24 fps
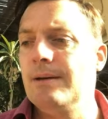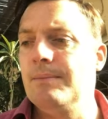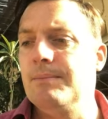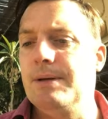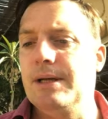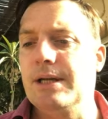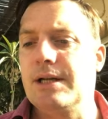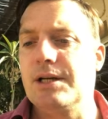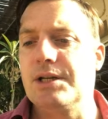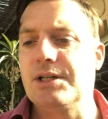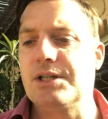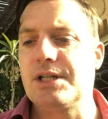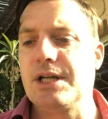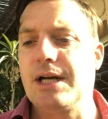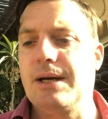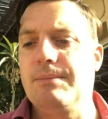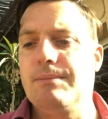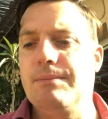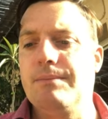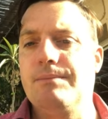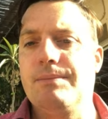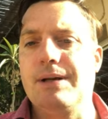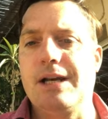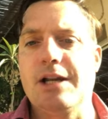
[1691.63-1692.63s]
because
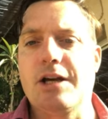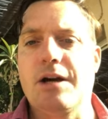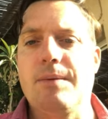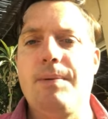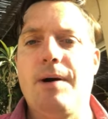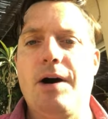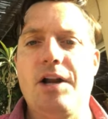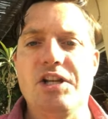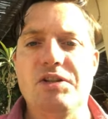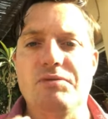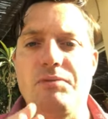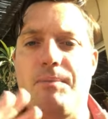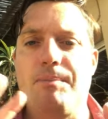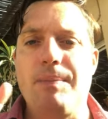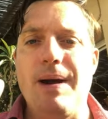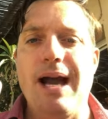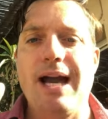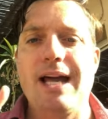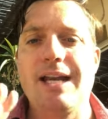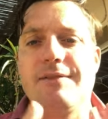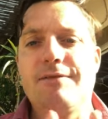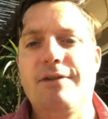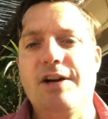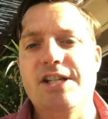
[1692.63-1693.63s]
political parties were
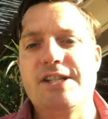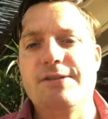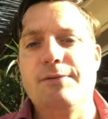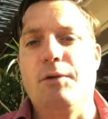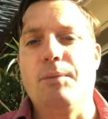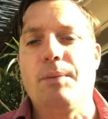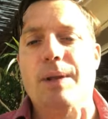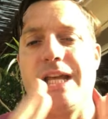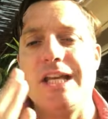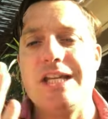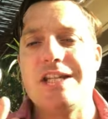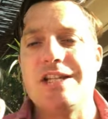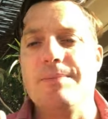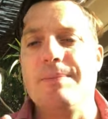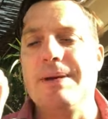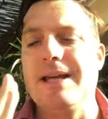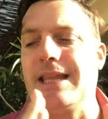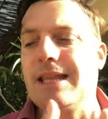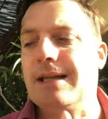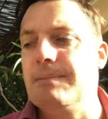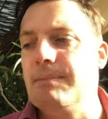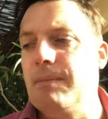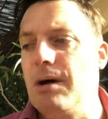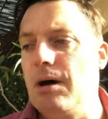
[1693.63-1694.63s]
banned. First of all, they used to
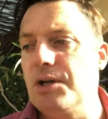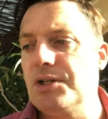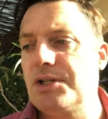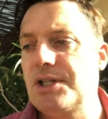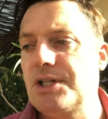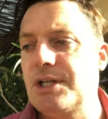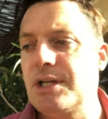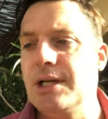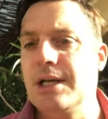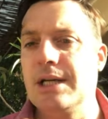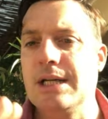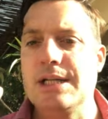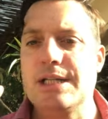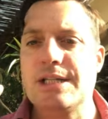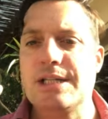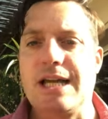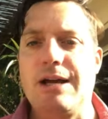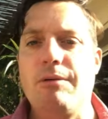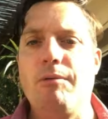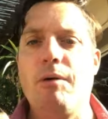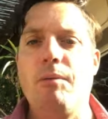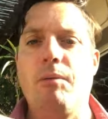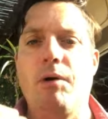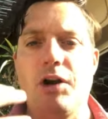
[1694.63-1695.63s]
meet in the mosque,
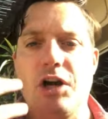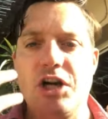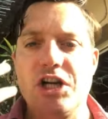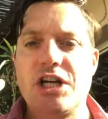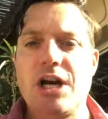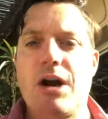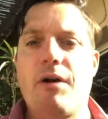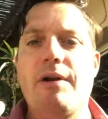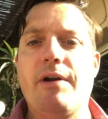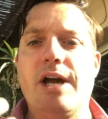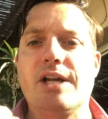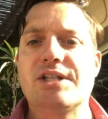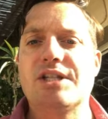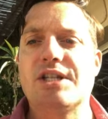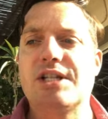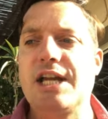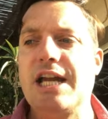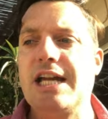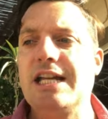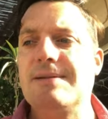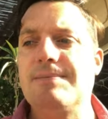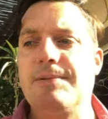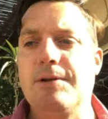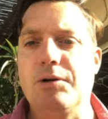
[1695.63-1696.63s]
say we want a Sharia
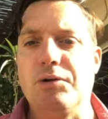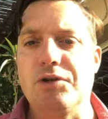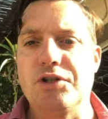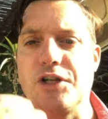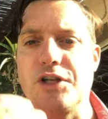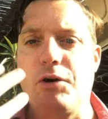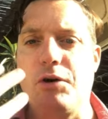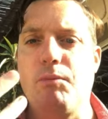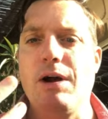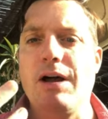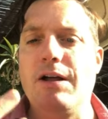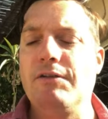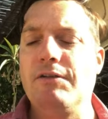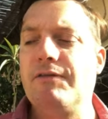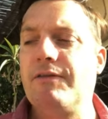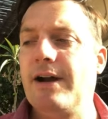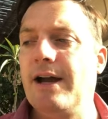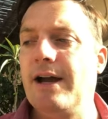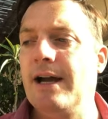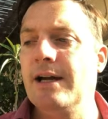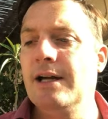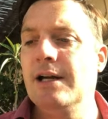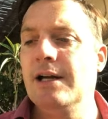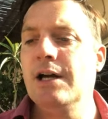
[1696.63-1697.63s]
state, but also
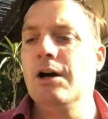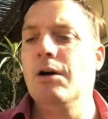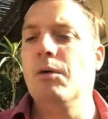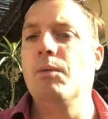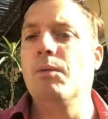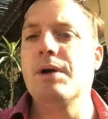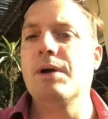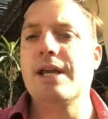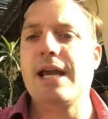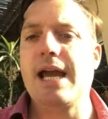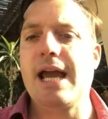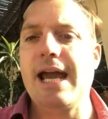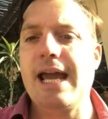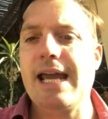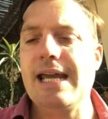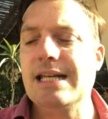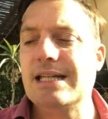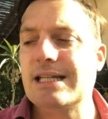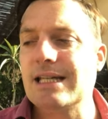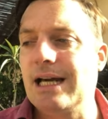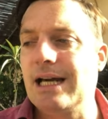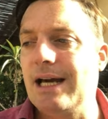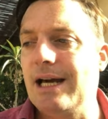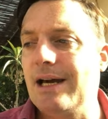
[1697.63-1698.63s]
welfare. We
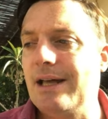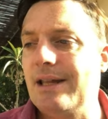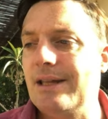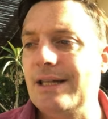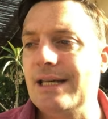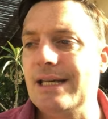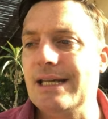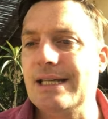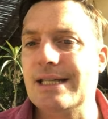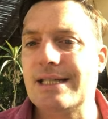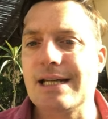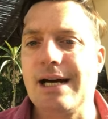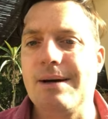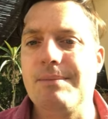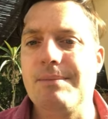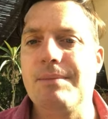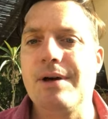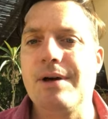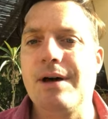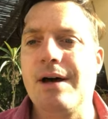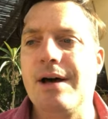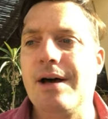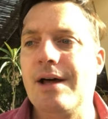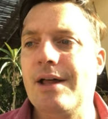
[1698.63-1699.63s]
hate these
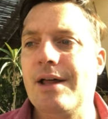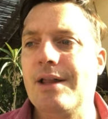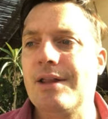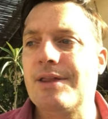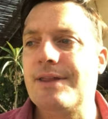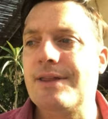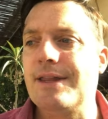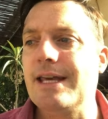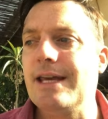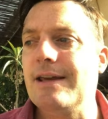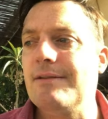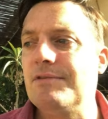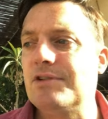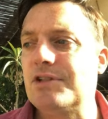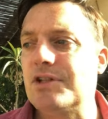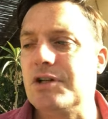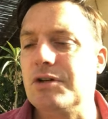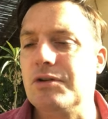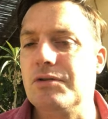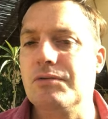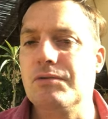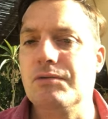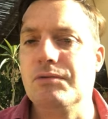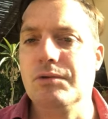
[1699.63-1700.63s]
thieves
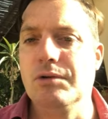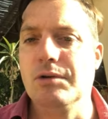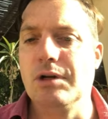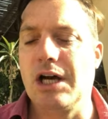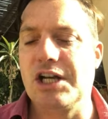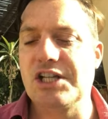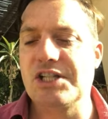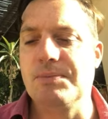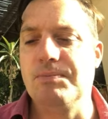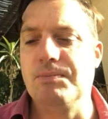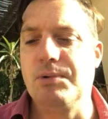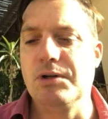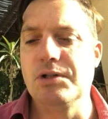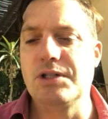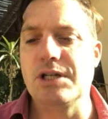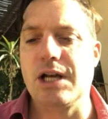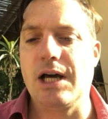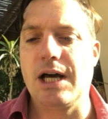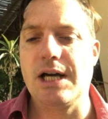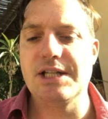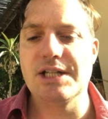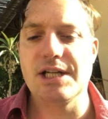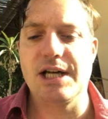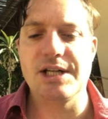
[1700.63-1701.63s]
who rule us and
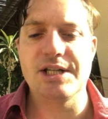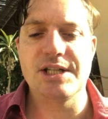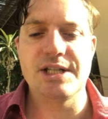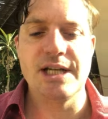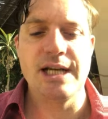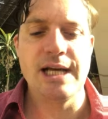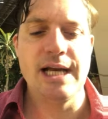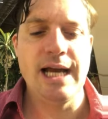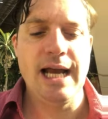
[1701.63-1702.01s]
brutalize us.